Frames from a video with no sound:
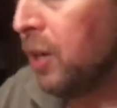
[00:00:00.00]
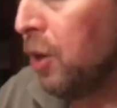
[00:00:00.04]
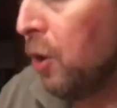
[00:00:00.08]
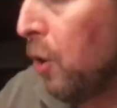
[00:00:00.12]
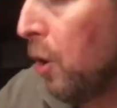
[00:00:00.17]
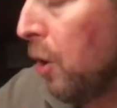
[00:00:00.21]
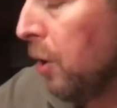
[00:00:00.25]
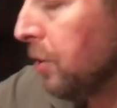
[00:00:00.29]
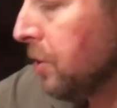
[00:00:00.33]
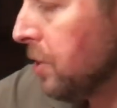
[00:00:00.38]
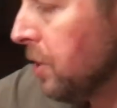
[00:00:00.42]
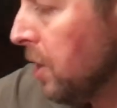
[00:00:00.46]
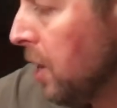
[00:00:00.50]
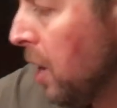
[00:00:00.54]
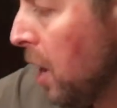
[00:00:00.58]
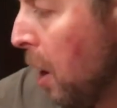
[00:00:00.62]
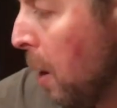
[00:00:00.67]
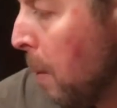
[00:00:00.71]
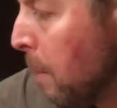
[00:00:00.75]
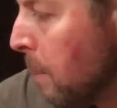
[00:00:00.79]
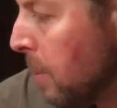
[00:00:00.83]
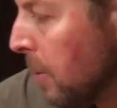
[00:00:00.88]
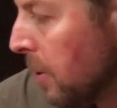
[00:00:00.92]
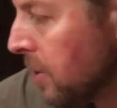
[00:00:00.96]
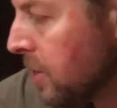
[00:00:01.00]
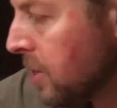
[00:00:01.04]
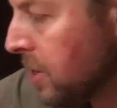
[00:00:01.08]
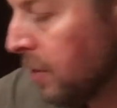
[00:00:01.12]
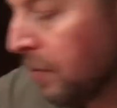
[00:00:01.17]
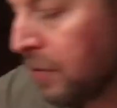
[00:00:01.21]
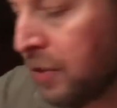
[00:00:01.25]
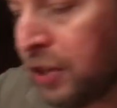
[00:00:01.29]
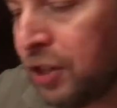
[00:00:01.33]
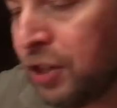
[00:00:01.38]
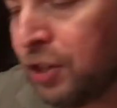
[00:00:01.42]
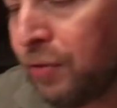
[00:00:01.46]
called a burst
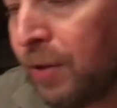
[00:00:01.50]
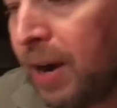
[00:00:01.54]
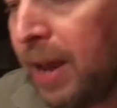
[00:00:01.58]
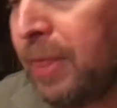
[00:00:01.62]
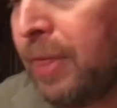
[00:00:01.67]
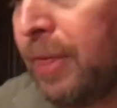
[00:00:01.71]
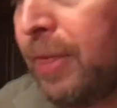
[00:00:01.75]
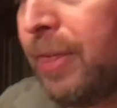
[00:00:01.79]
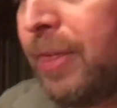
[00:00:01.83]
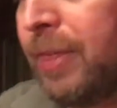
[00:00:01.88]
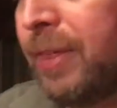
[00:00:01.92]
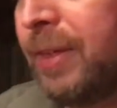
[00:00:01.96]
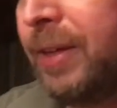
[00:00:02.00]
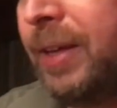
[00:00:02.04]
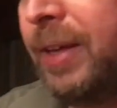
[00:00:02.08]
of strength,